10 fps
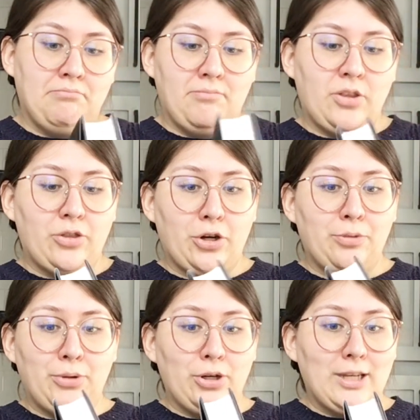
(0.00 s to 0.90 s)
the third
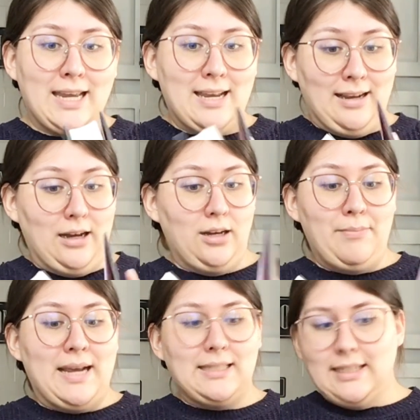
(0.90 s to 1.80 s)
book in
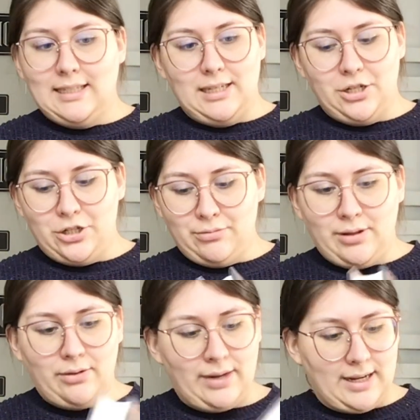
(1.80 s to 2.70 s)
amazing condition, by
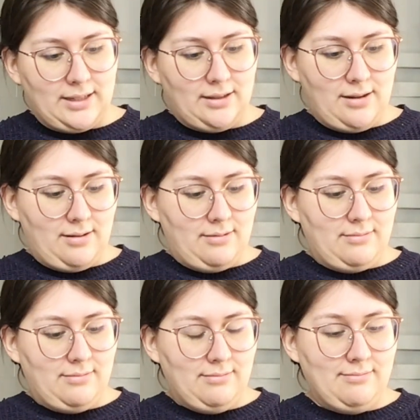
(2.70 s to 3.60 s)
the way.
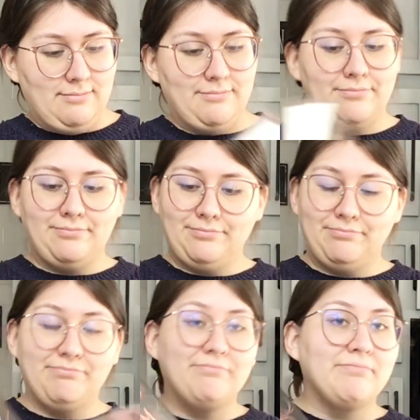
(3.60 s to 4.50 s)
So
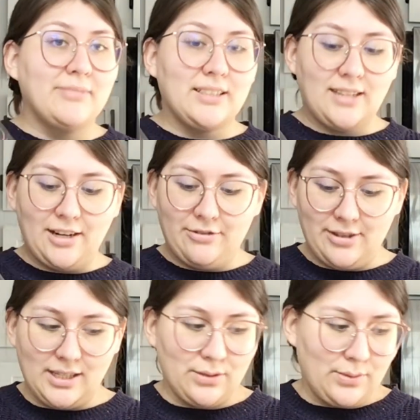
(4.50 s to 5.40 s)
excited for this